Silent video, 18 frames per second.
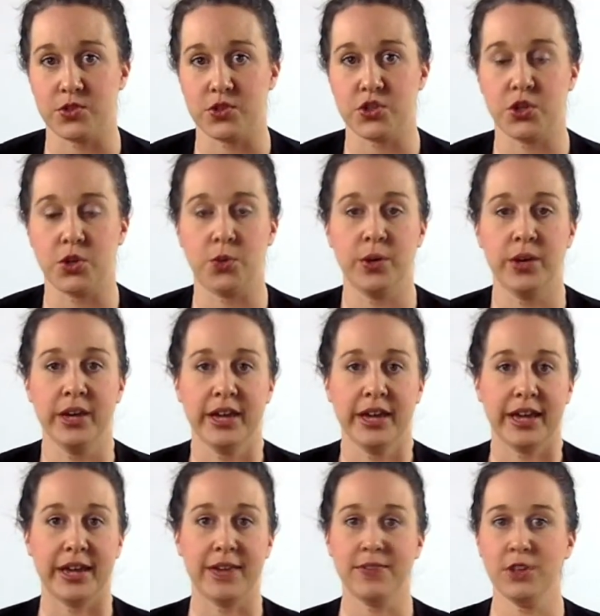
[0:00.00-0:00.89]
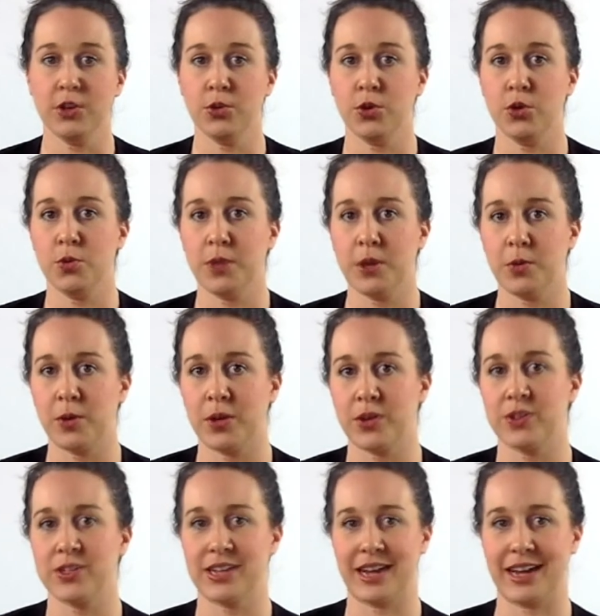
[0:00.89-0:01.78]
So even though you may wear
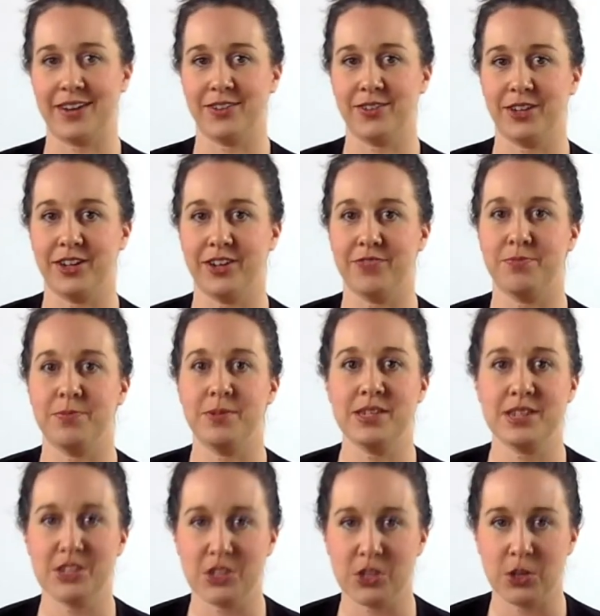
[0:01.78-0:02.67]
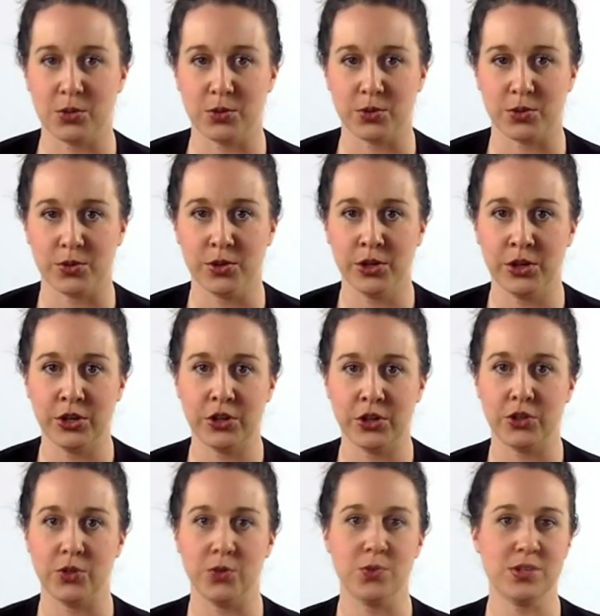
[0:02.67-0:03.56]
the title of business owner,
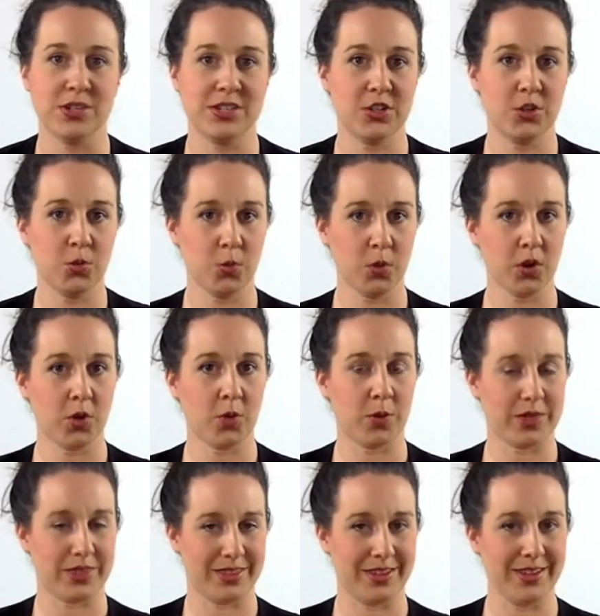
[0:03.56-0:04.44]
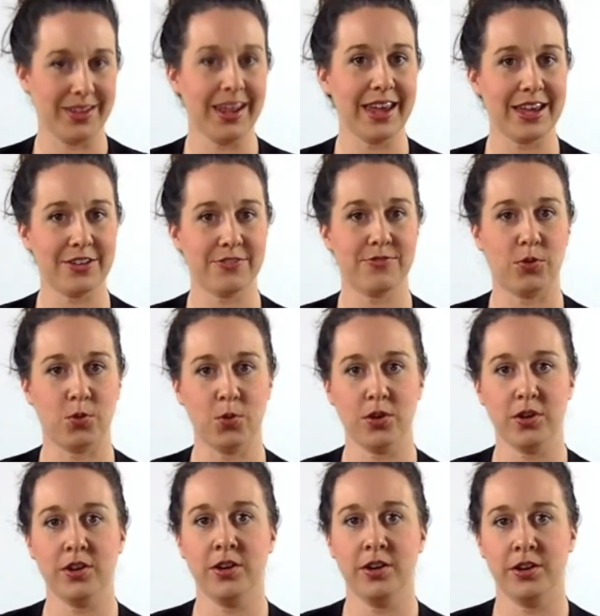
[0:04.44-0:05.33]
you still work within and
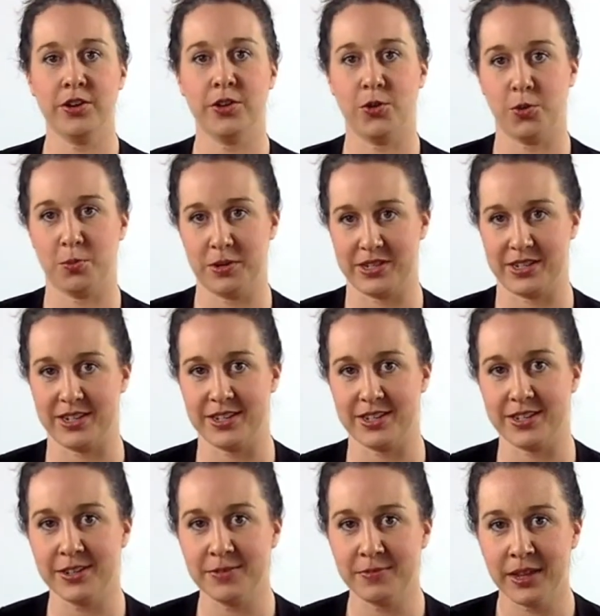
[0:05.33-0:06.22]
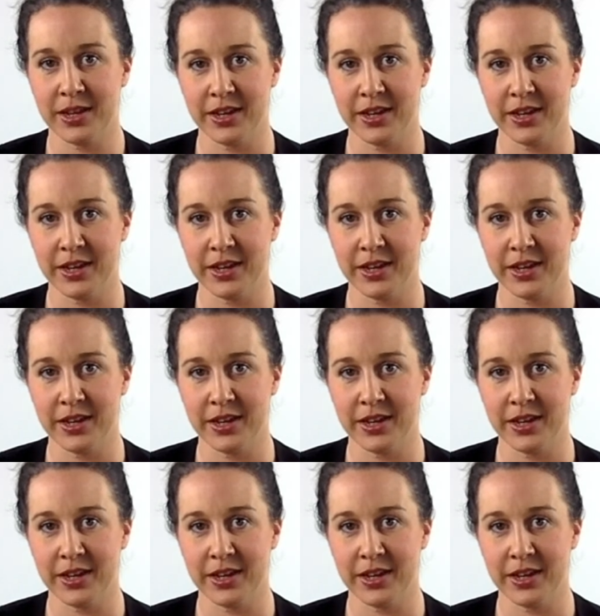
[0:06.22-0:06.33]
for your business.